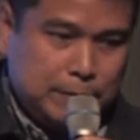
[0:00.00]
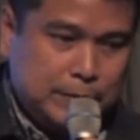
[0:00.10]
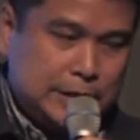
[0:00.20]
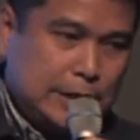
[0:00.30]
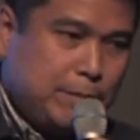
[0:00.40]

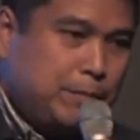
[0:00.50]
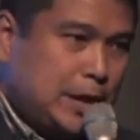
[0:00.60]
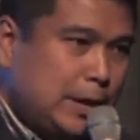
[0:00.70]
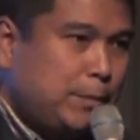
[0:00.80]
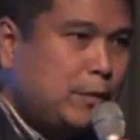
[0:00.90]

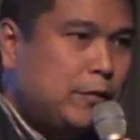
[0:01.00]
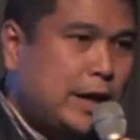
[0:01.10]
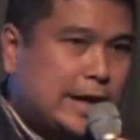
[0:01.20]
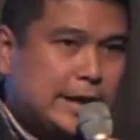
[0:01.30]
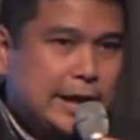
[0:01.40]
Simply
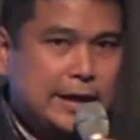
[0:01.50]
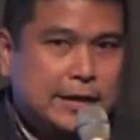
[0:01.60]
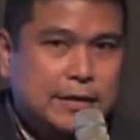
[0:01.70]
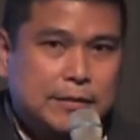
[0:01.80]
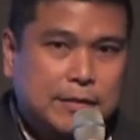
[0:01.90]

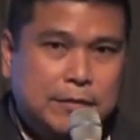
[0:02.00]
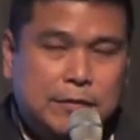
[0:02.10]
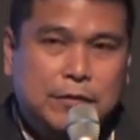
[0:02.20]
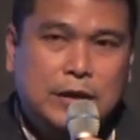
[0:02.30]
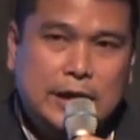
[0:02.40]
providing
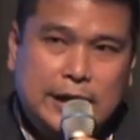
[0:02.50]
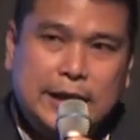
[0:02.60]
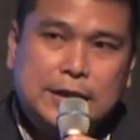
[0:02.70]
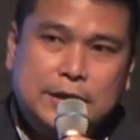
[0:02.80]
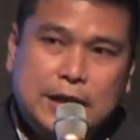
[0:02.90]
free
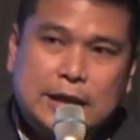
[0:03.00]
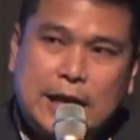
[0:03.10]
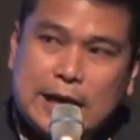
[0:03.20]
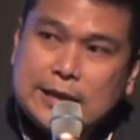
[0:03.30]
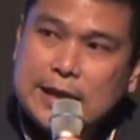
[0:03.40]
internet
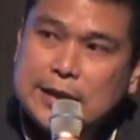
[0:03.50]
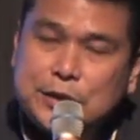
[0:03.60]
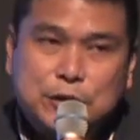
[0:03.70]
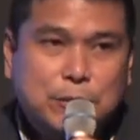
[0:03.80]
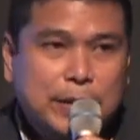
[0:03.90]

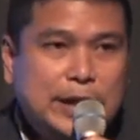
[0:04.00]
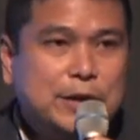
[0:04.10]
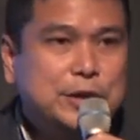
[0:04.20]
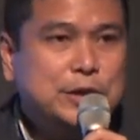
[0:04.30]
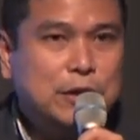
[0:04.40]
access to
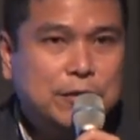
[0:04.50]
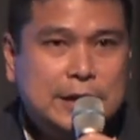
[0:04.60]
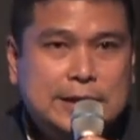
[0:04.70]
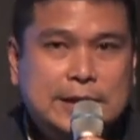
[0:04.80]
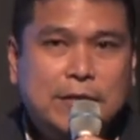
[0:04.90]
make your
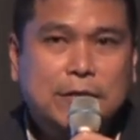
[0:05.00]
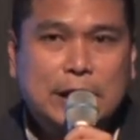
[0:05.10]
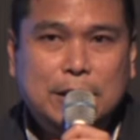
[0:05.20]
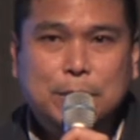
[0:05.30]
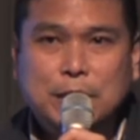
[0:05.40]
service
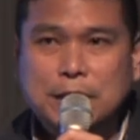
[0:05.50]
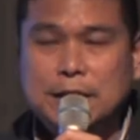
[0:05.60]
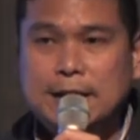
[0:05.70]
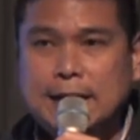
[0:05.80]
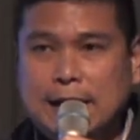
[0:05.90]
available
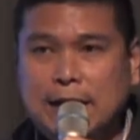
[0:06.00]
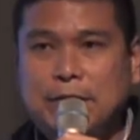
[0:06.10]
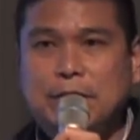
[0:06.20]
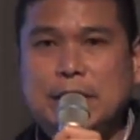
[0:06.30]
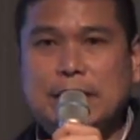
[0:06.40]

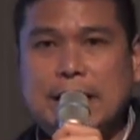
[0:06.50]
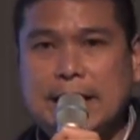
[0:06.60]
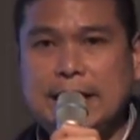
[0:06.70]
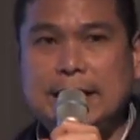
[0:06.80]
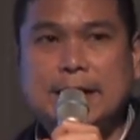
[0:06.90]
every
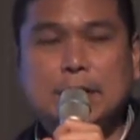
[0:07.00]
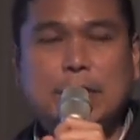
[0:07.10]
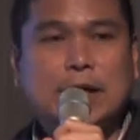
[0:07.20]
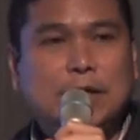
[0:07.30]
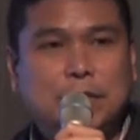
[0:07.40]
day,
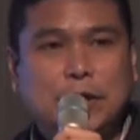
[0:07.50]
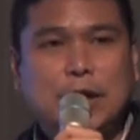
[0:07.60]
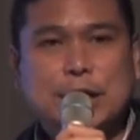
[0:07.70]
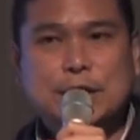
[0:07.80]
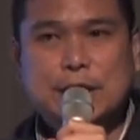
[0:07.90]
24
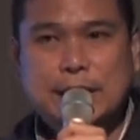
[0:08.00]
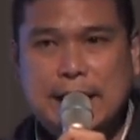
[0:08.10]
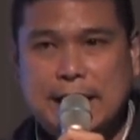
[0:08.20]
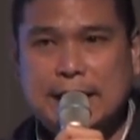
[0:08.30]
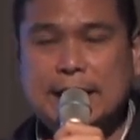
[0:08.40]
hours a
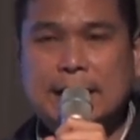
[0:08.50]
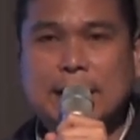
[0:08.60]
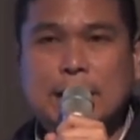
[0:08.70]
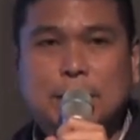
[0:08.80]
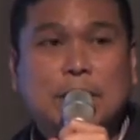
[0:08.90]
day,
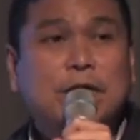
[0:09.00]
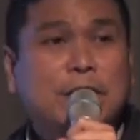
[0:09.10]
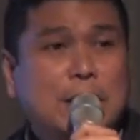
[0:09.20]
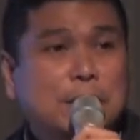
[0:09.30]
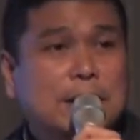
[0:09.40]
we
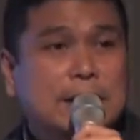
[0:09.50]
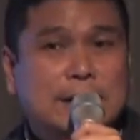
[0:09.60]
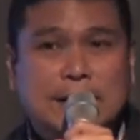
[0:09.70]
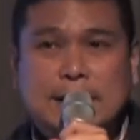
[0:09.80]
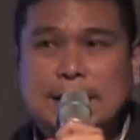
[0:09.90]
found
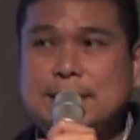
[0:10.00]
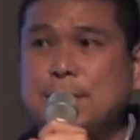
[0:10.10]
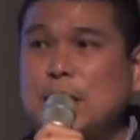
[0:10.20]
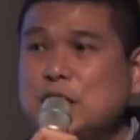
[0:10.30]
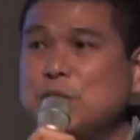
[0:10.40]
is
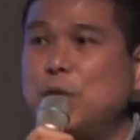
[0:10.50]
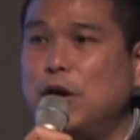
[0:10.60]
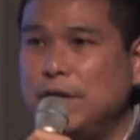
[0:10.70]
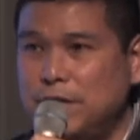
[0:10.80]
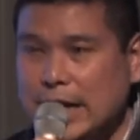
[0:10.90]
much
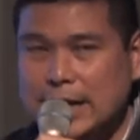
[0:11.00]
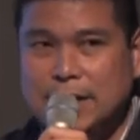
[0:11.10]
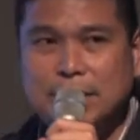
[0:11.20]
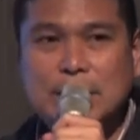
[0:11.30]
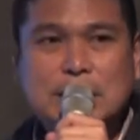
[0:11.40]
more
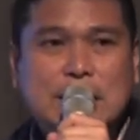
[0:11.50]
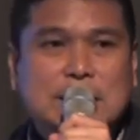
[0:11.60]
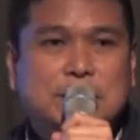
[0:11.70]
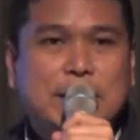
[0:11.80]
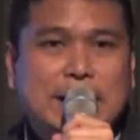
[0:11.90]
effective than
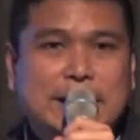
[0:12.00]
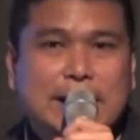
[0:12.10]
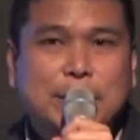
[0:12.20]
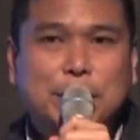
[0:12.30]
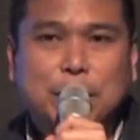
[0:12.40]
just
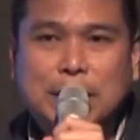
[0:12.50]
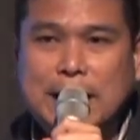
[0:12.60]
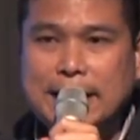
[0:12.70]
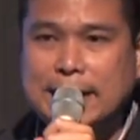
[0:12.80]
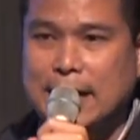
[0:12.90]
spending on
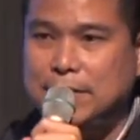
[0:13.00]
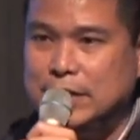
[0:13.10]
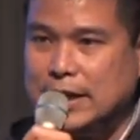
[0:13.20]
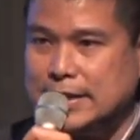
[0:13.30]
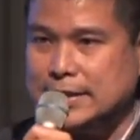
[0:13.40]
online
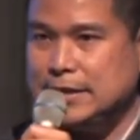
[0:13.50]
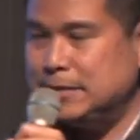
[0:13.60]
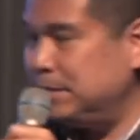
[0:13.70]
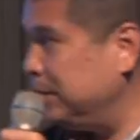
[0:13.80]
advertising.